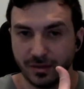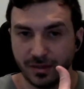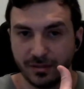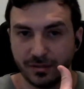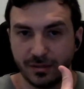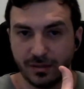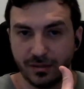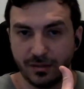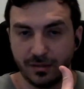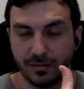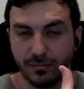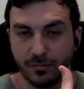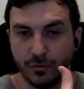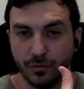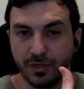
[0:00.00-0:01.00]
they, they
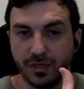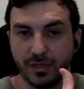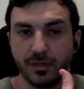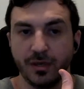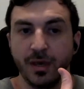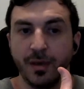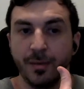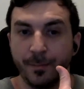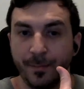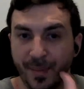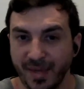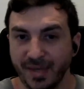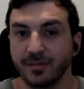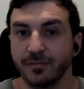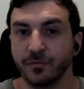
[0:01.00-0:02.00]
already
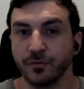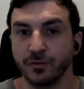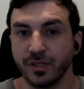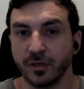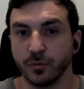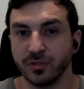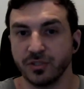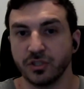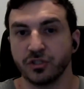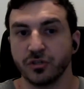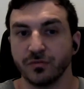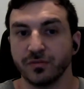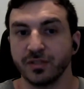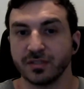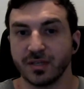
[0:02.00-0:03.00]
paid for the acquisition
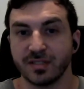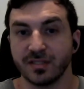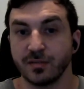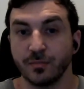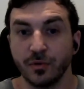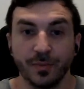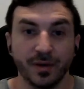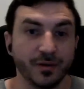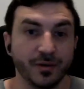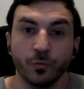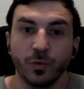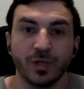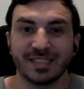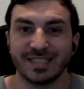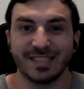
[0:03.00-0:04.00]
of this customer, but
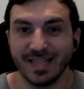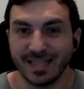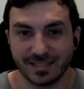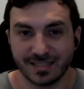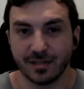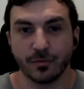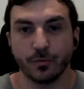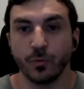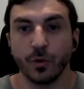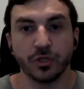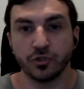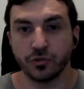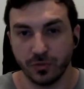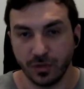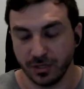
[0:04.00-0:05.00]
what's next? Like
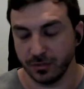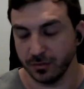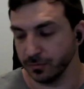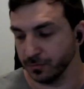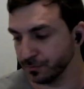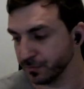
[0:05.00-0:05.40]
what should I do?